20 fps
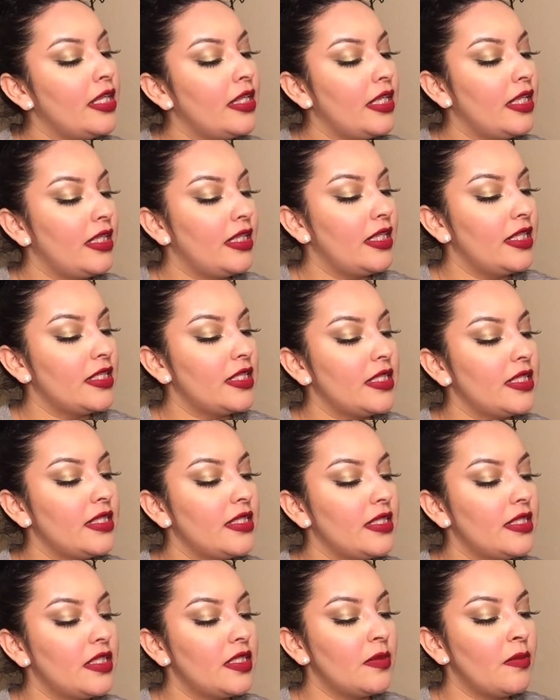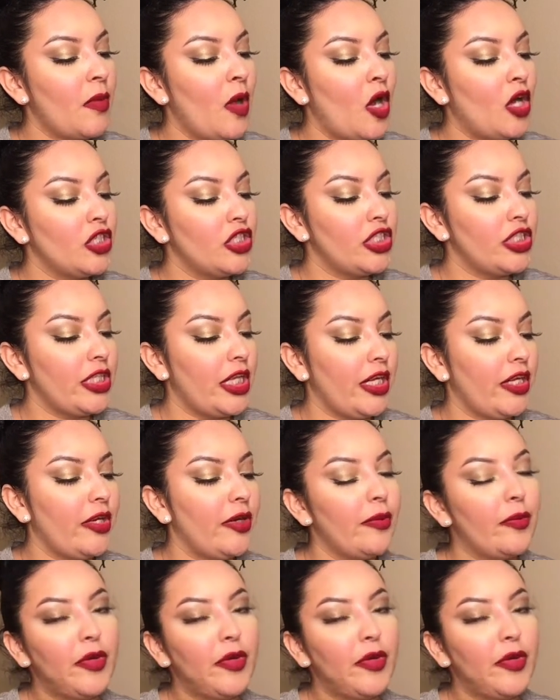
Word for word: and this is a small shader